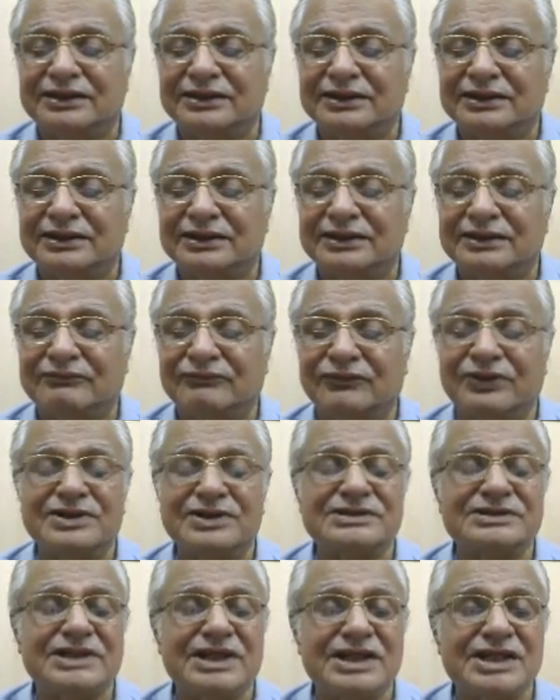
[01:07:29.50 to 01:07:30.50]
What is the
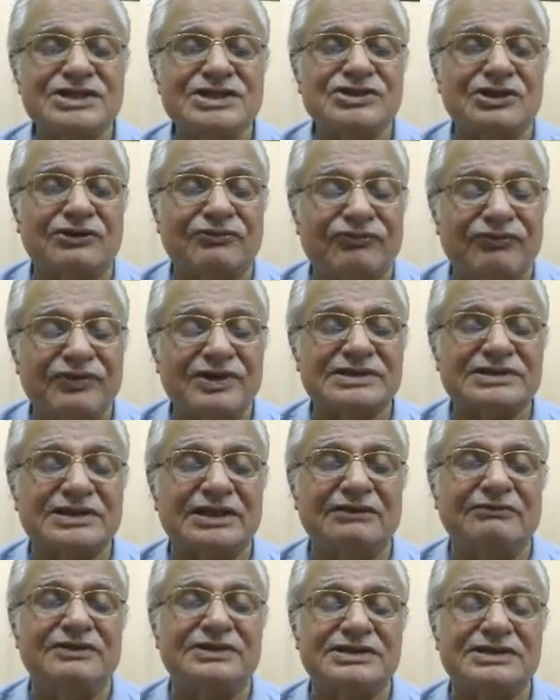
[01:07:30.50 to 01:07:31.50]
age of vessel,
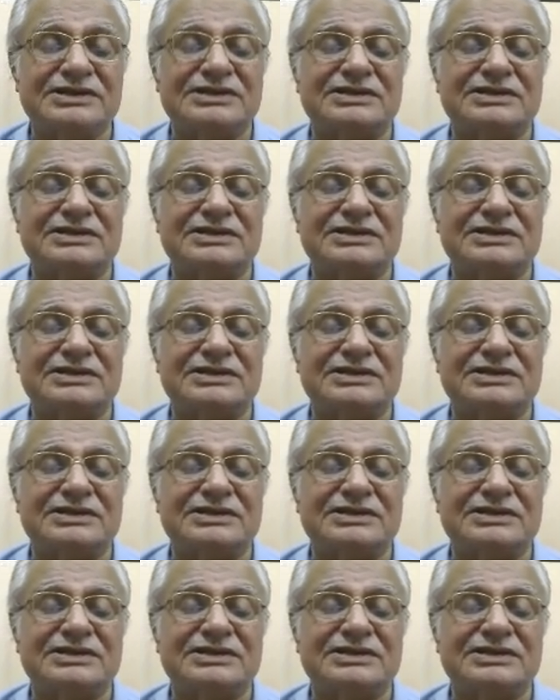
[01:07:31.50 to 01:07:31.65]
which is,